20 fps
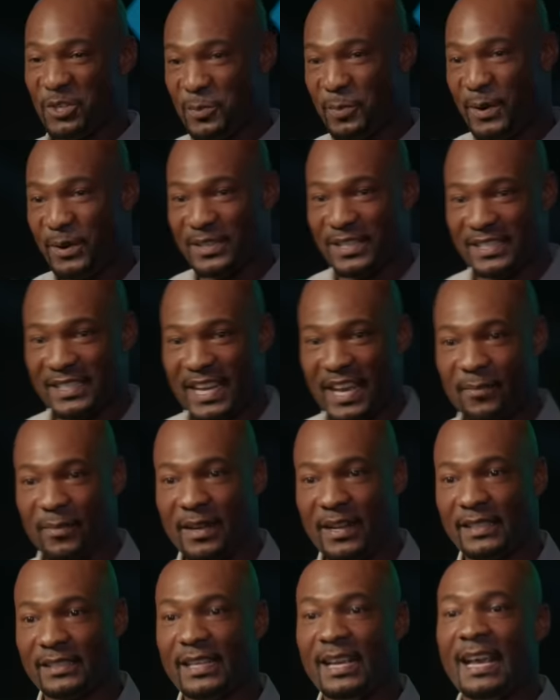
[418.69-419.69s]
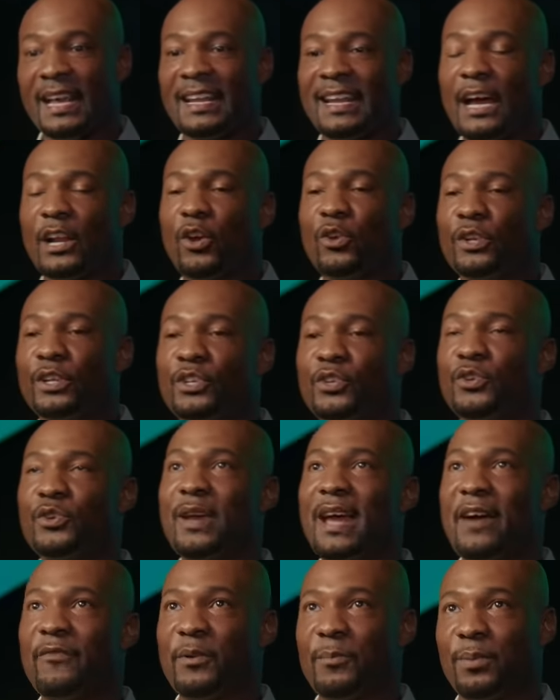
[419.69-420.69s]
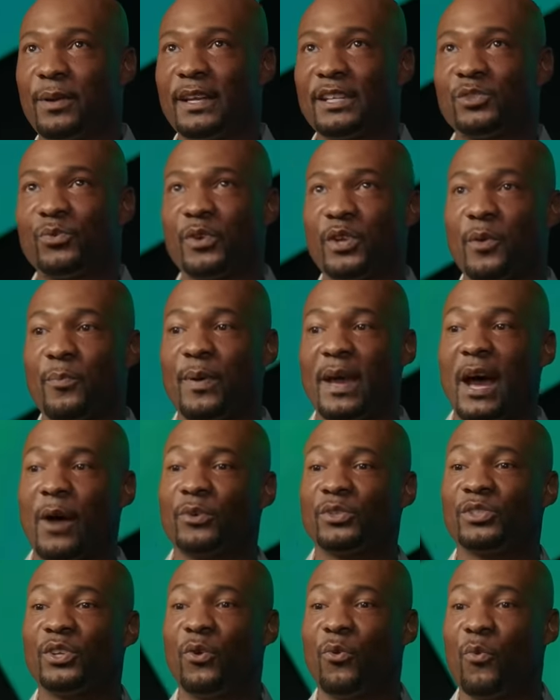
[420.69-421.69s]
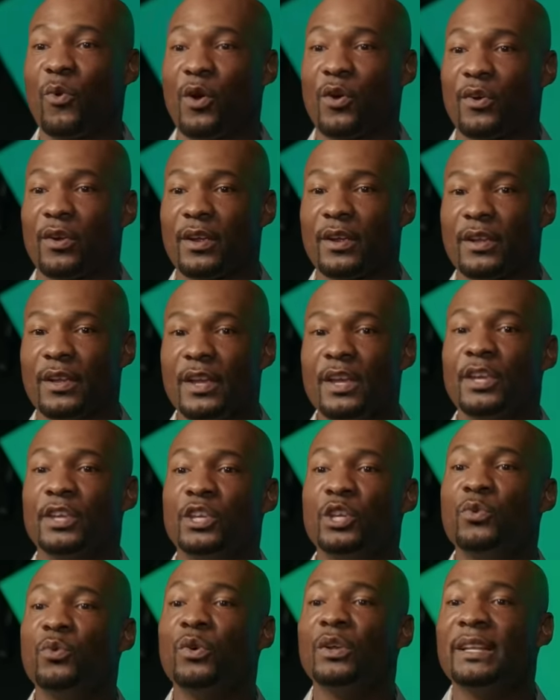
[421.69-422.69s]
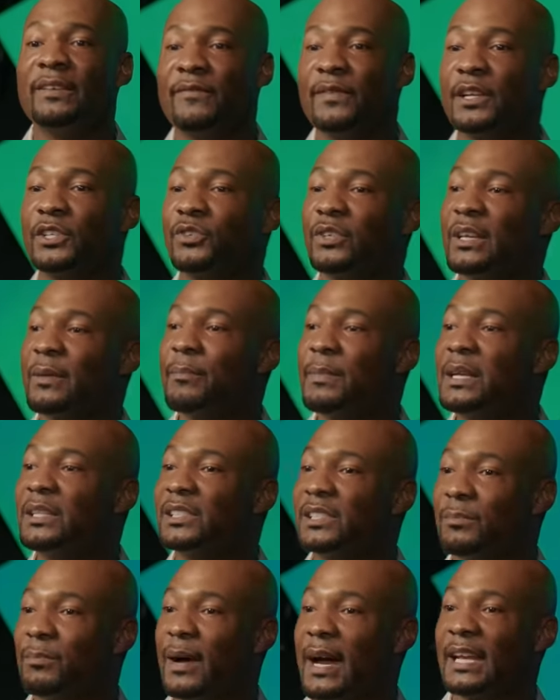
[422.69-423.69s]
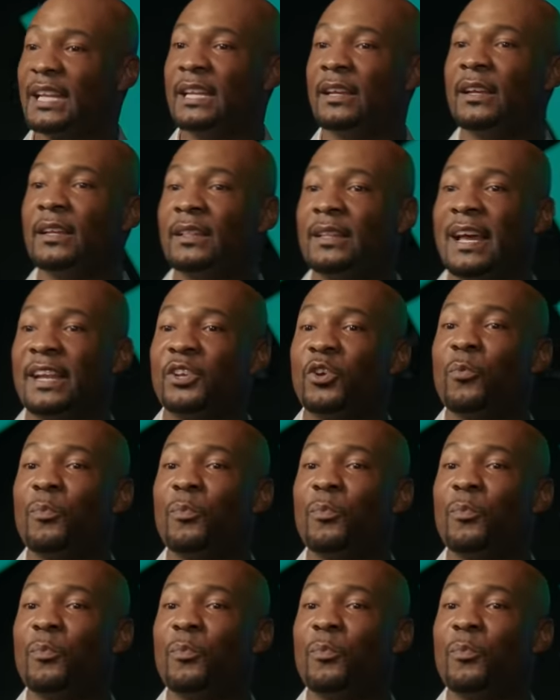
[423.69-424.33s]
Spirit just gave me this. Not only do you have a place where your powers don't work, you will eventually meet somebody that your